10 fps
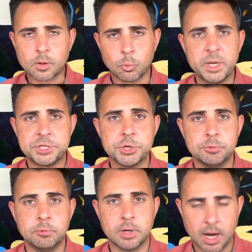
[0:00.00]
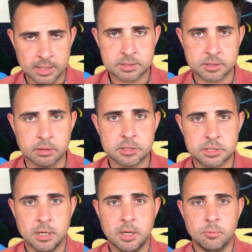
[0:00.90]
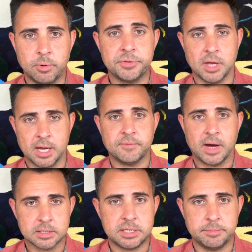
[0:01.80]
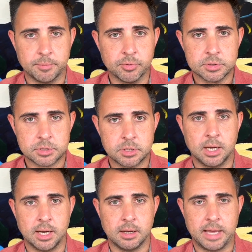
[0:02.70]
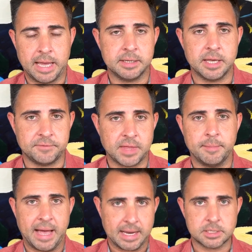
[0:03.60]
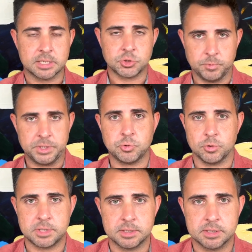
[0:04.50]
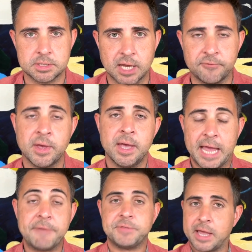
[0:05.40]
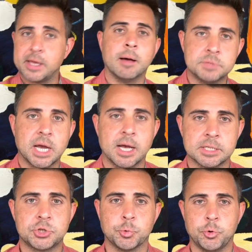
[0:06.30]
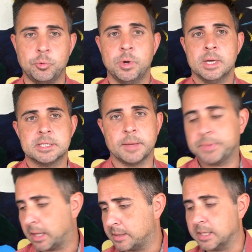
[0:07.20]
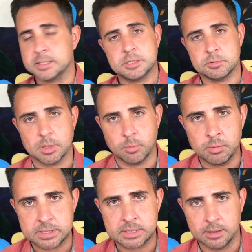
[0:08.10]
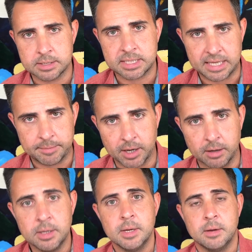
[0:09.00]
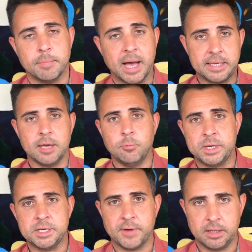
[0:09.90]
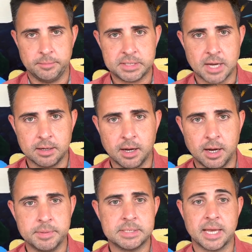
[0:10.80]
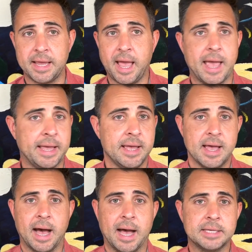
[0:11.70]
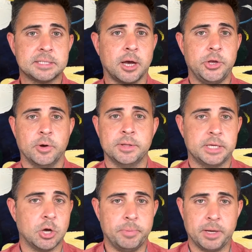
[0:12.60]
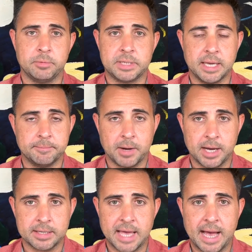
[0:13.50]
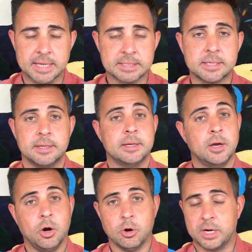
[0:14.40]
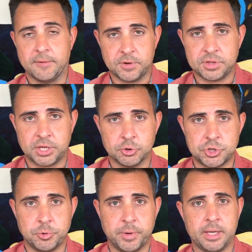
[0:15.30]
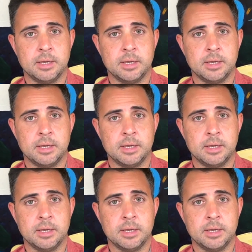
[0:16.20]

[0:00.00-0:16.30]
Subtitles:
We do consults with non-Vodacy members and give them access to resources and stuff if they come to us through something this. So someone would send us an email, mike@wyndevelopment.com, and say, hey, I saw you on the Go Big with Gibb podcast, heard everything you're doing.